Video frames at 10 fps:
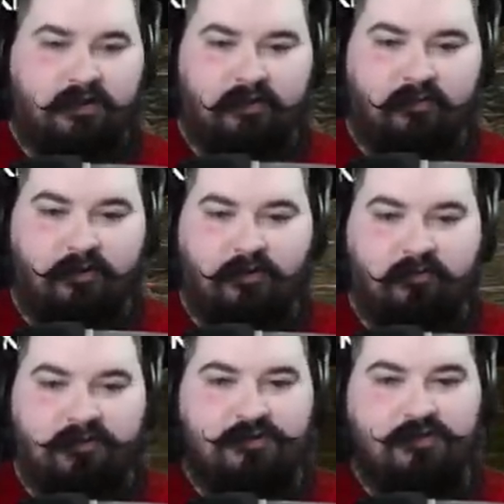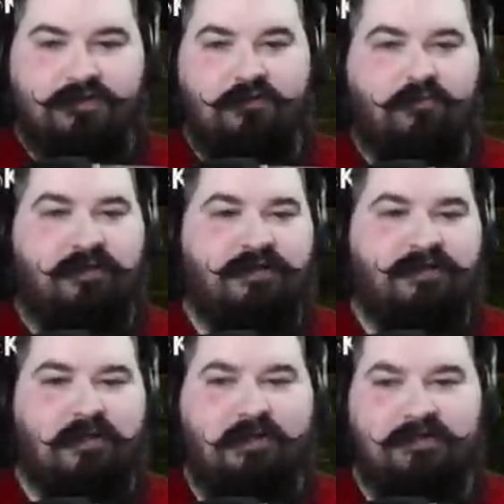I'll to get my new tier
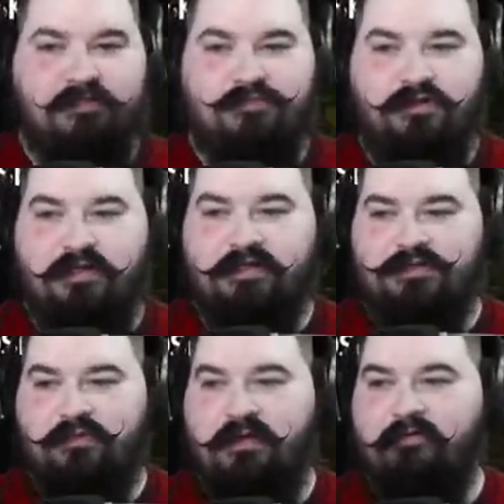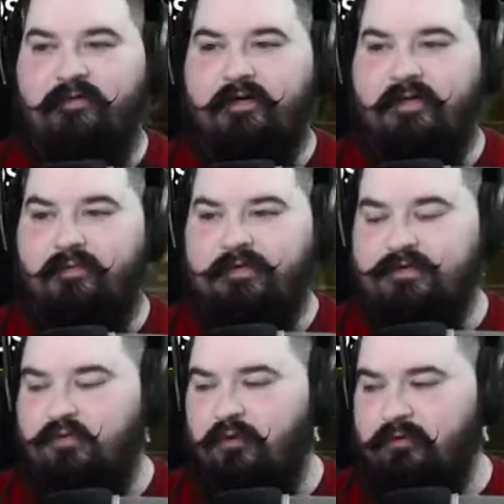piece and I'll get some trinkets or whatever and we'll
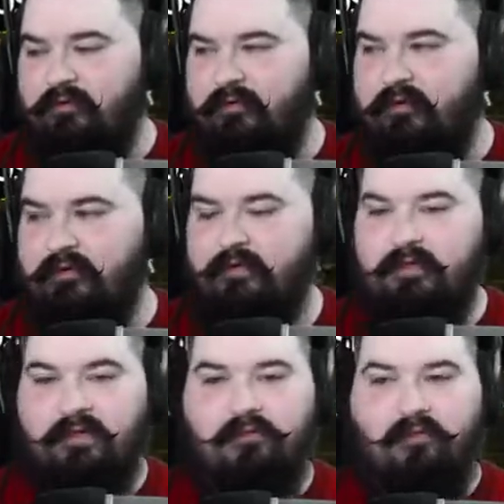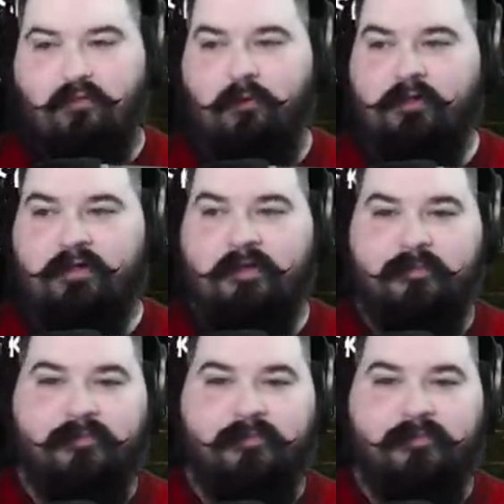just roll. Or roll it.